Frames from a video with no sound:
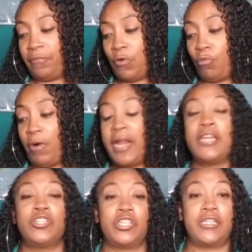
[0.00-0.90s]

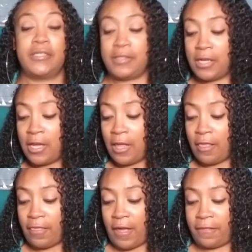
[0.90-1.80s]
ranges
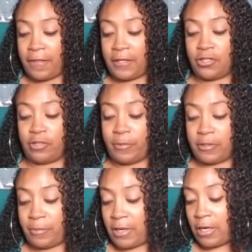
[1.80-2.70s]
that things are supposed to
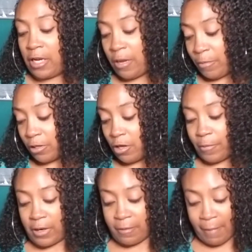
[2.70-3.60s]
be in:
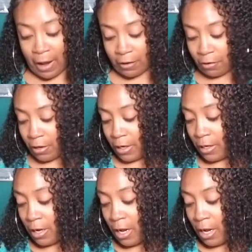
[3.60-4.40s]
hemoglobin, hematocrit,